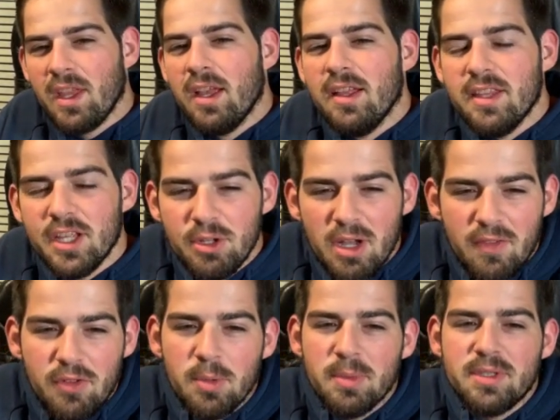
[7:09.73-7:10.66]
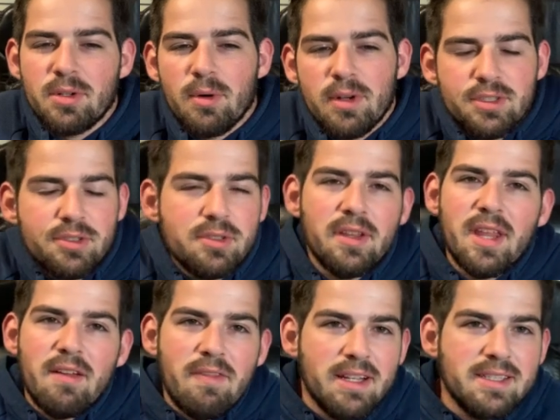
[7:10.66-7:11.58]
Then you have Human Torch, who's on that
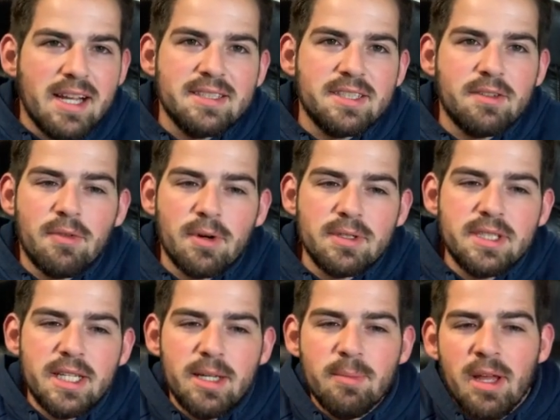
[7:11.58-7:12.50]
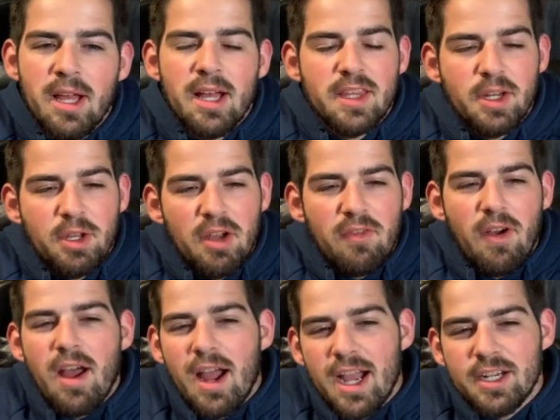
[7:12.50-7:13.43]
Fantastic Four team. Then you have
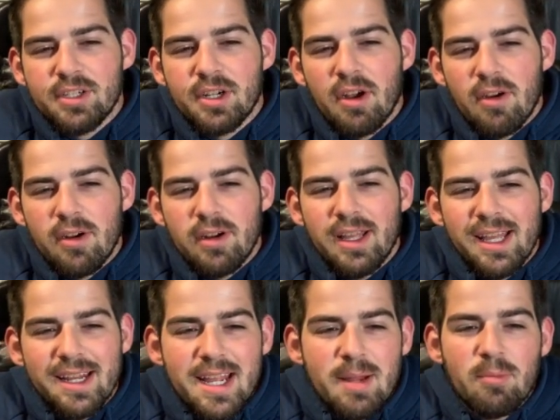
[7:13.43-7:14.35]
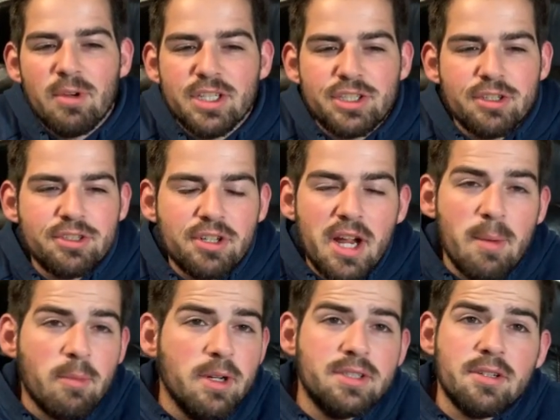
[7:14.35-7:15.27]
Hydra Guard and Aim Researcher. Aim
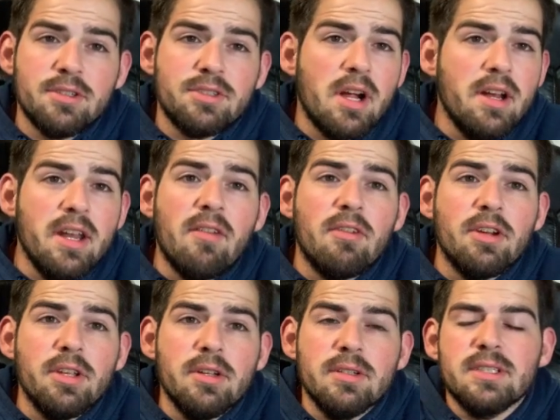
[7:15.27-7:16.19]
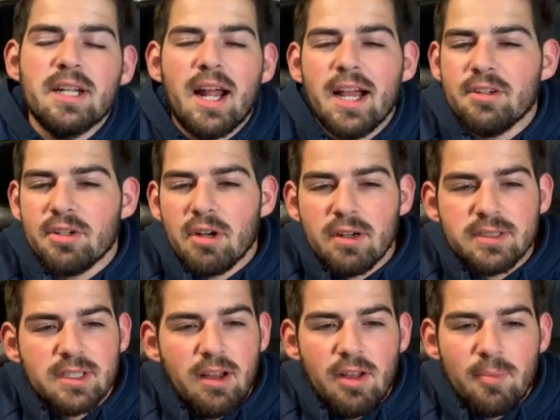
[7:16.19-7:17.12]
Researcher I never use, and Hydra Guard's
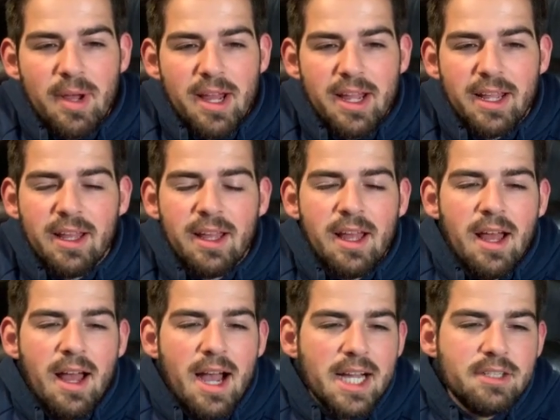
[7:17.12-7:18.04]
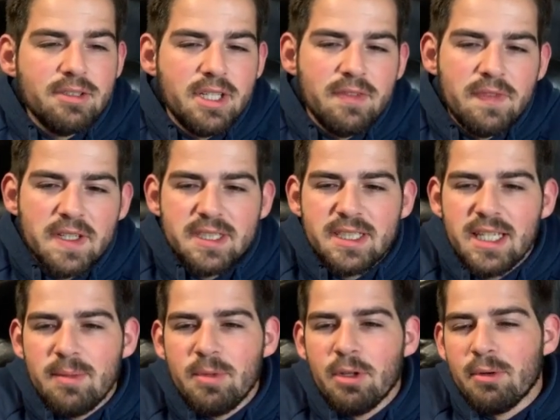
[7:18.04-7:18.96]
on my Hydra defense
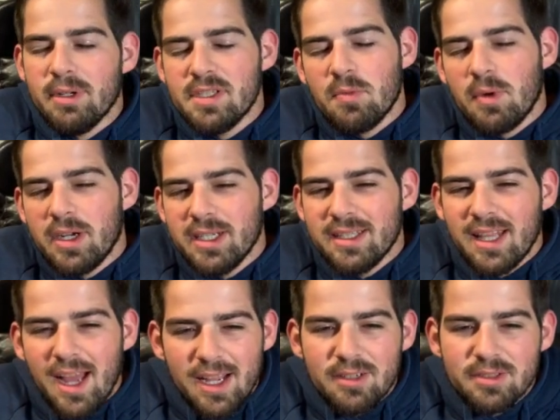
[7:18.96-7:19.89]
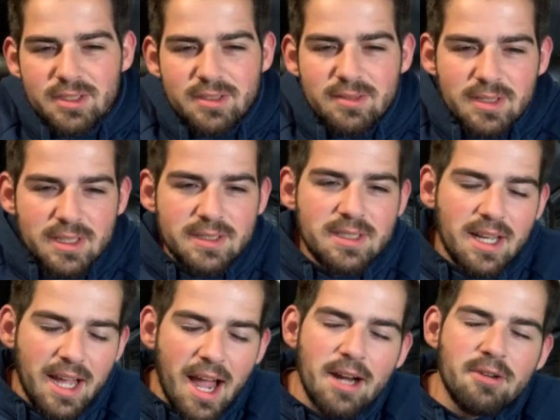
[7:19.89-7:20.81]
team. The only reason why
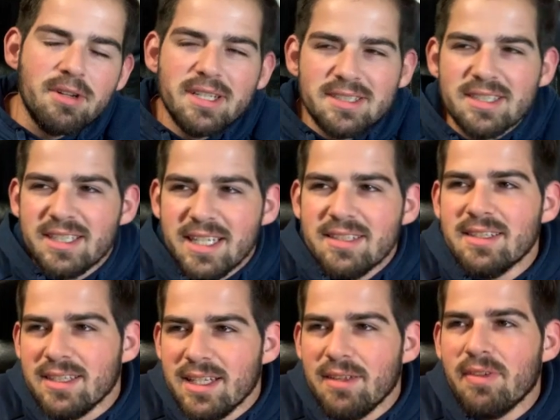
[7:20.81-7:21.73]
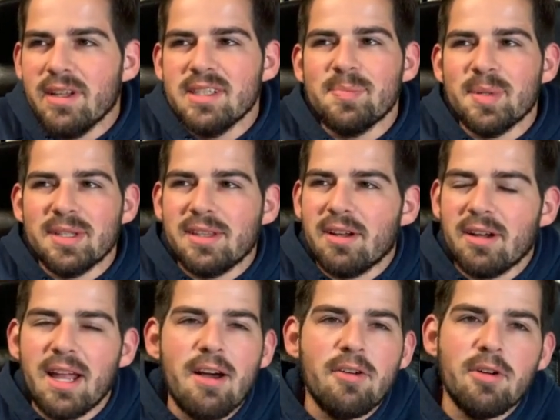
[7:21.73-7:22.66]
Hydra is a decent defense, but they're
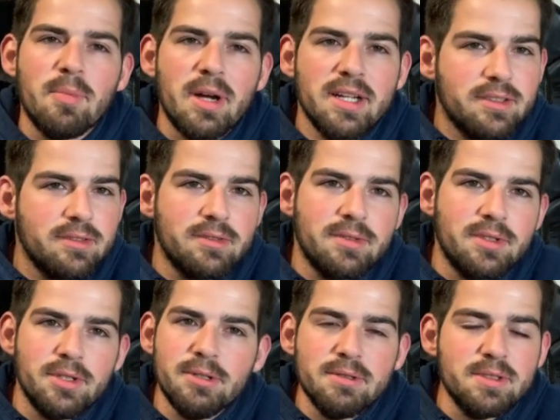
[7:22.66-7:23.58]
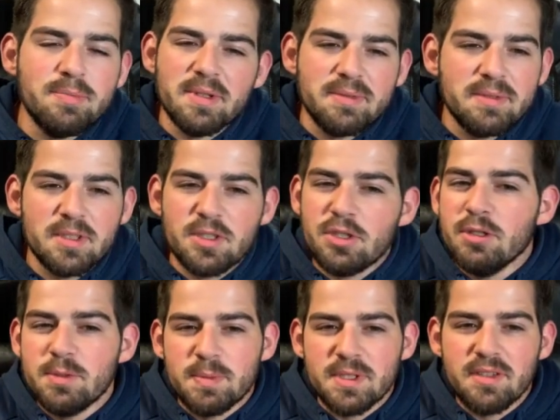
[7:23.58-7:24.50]
countered by two
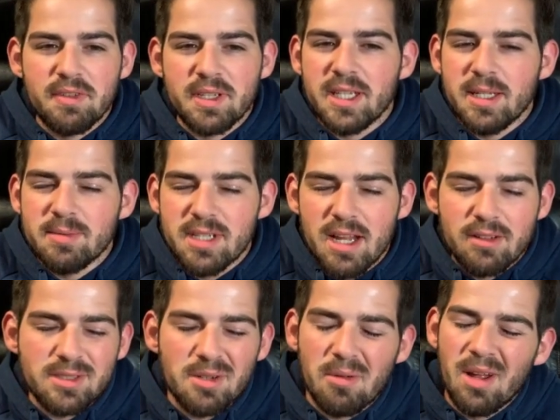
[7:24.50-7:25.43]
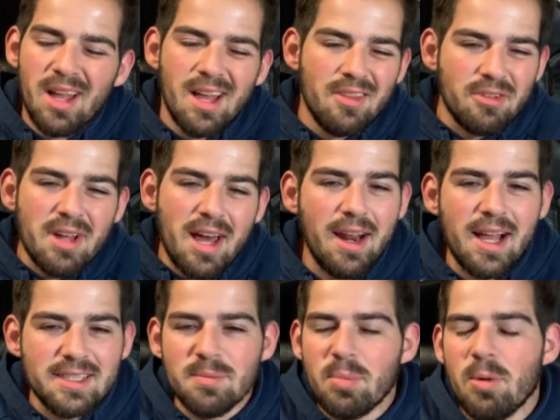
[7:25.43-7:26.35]
specific teams now, so they're not
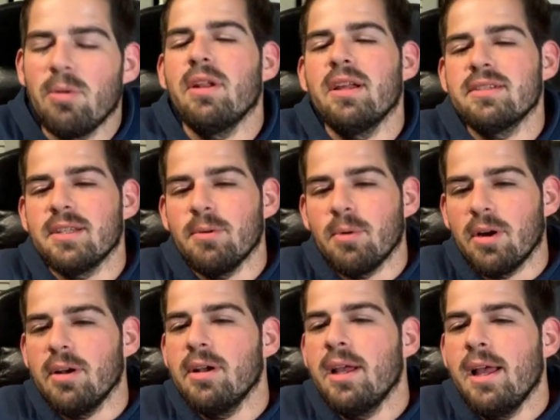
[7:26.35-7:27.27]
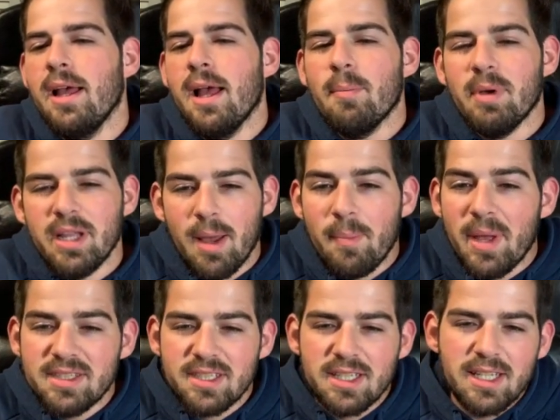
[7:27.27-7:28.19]
as important as they were. But yeah,
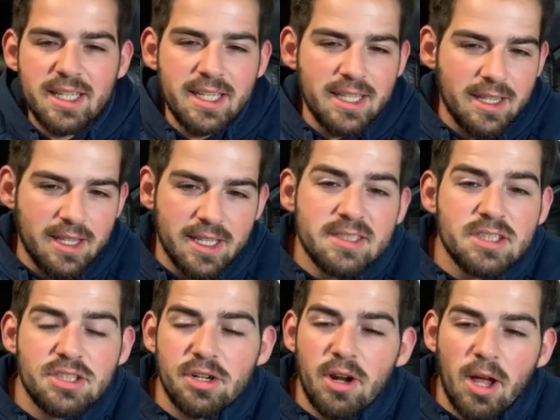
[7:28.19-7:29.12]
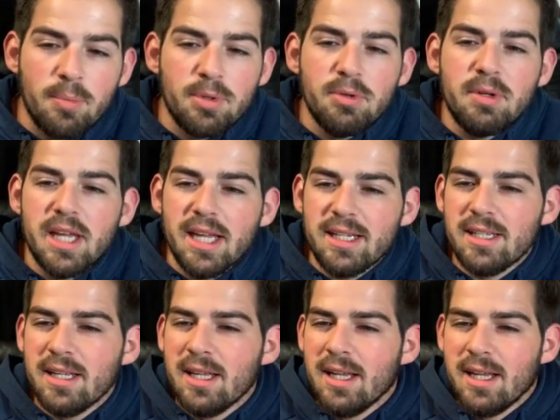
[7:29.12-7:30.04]
basically this should help you get
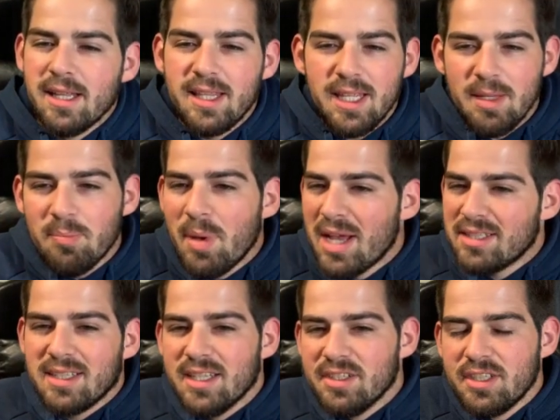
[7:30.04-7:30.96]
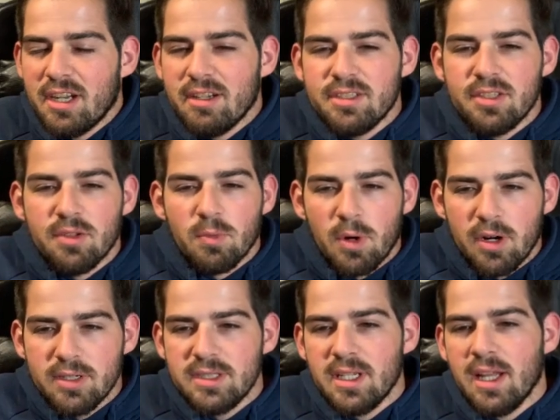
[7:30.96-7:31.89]
the best legendaries to the
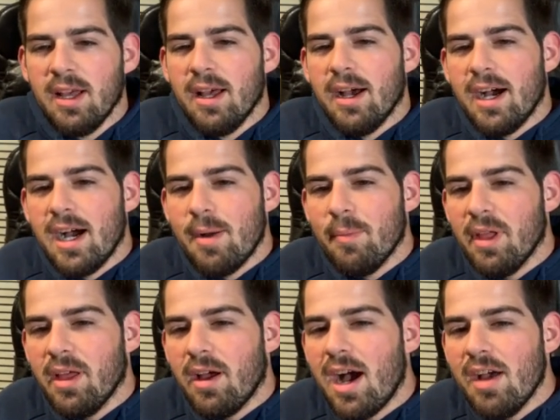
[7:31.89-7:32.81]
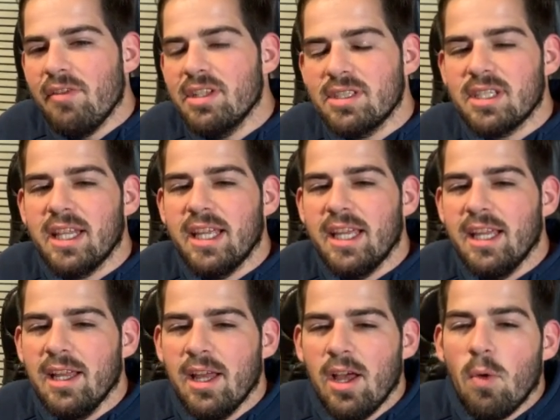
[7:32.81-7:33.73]
worst. Obviously,
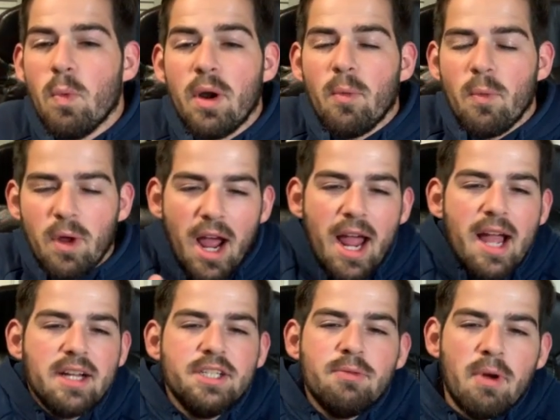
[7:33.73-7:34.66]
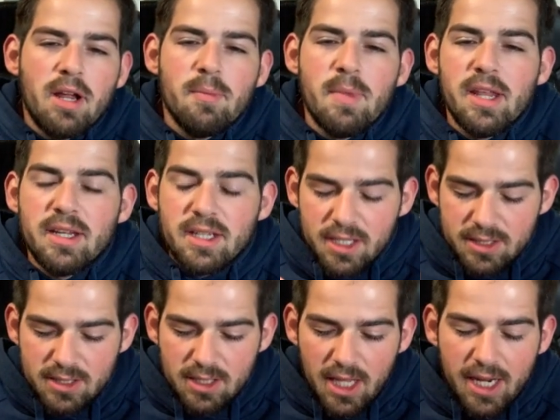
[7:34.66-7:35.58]
what I actually recommend,
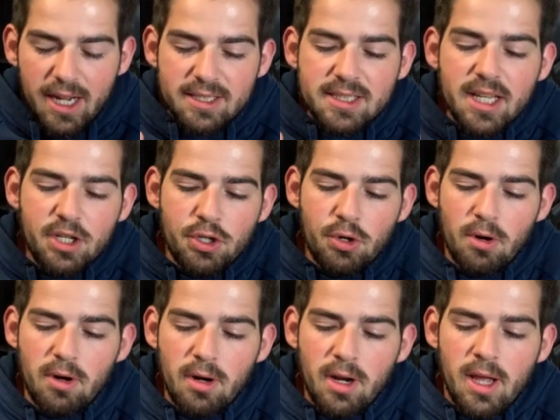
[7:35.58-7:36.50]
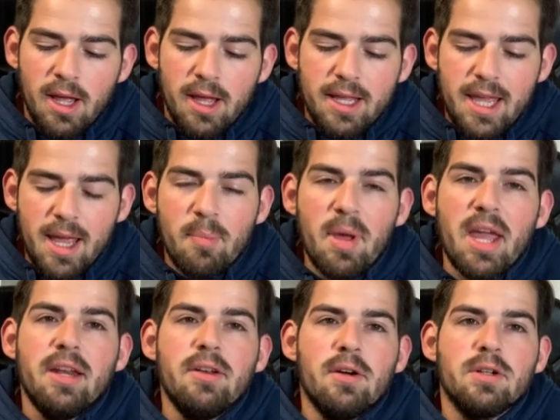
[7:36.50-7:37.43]
because like I said, your
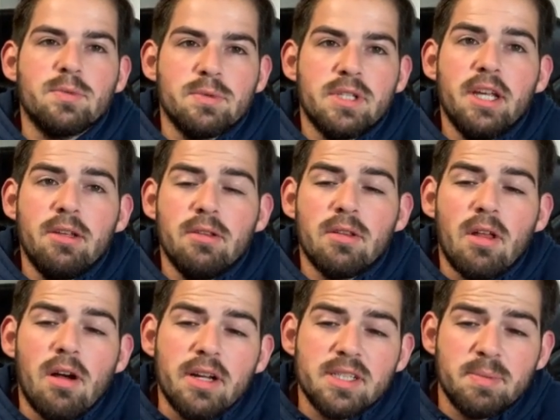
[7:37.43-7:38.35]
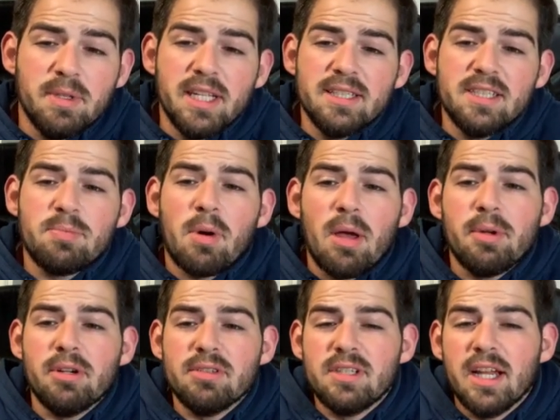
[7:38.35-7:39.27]
campaign nodes will take you the longest, but this is probably
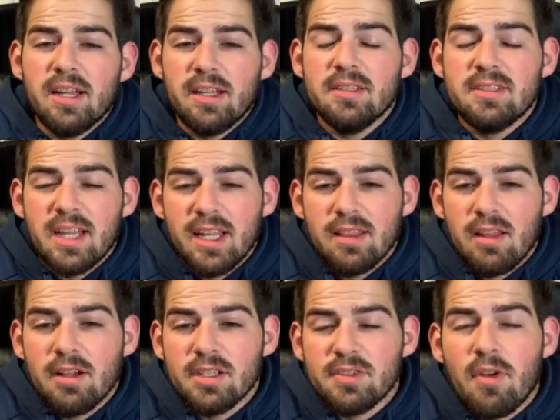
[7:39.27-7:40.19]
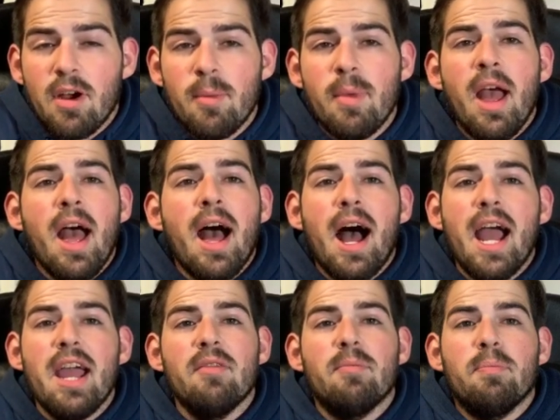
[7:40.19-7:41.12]
your second longest farm. I
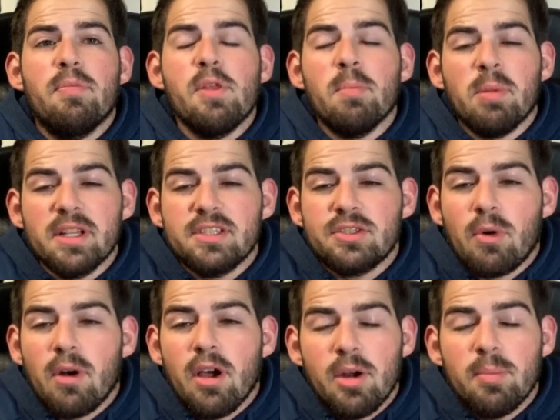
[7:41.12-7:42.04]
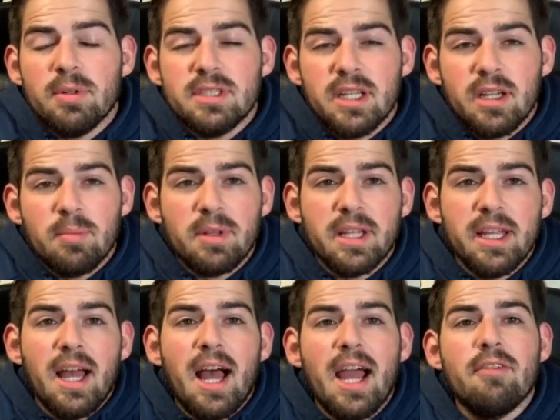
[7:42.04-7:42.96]
have the Blitz store 100% complete.
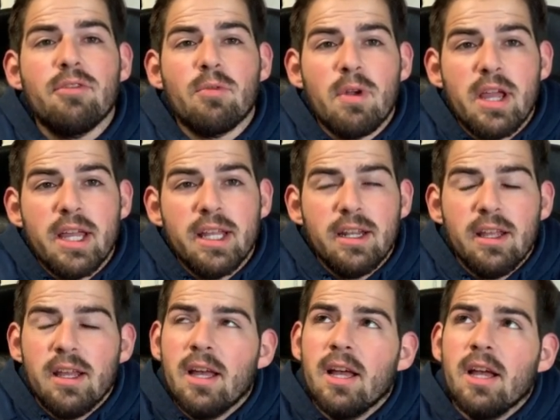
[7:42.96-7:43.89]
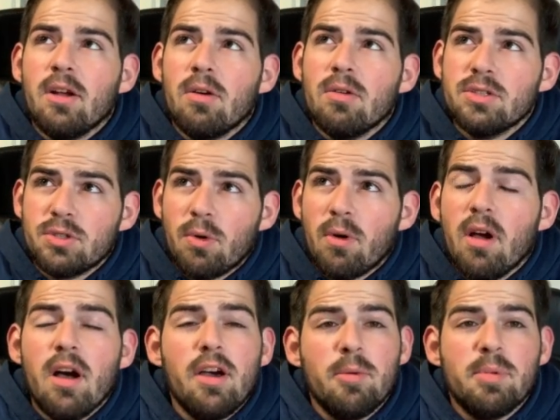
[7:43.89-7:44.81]
I have the Raid store
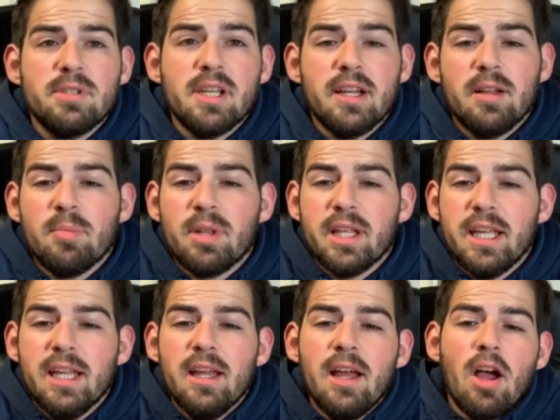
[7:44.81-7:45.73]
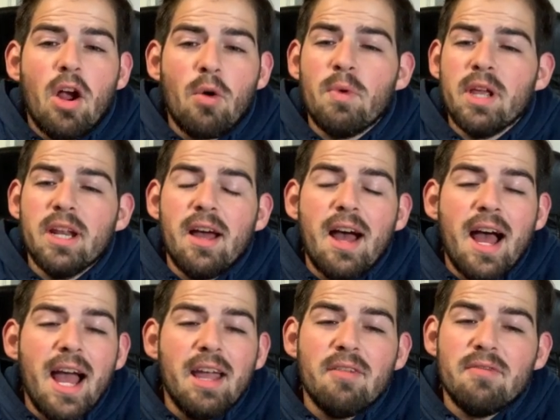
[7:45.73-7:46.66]
100% complete. Arena, I
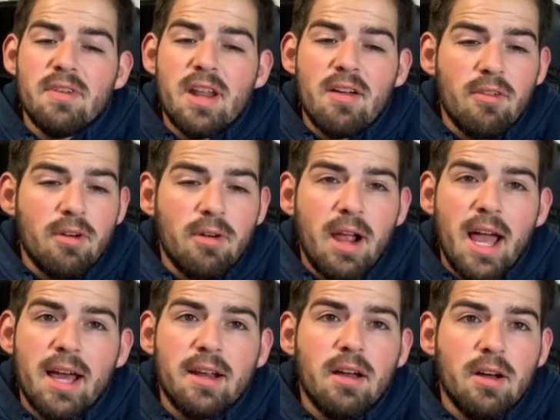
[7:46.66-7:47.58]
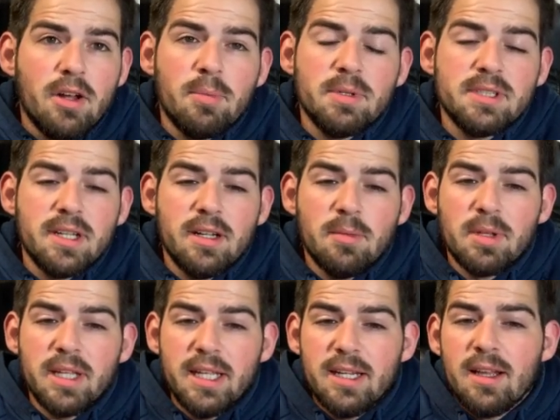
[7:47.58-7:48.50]
have never had 100%
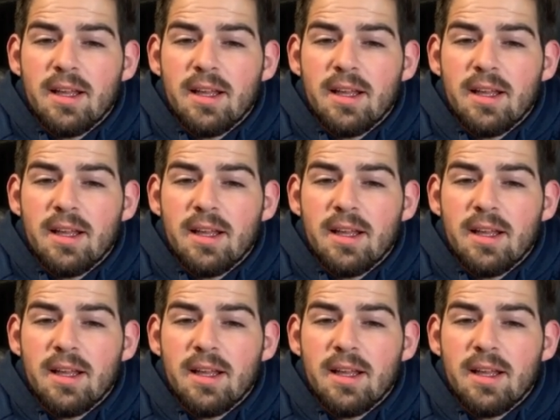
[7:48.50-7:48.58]
complete.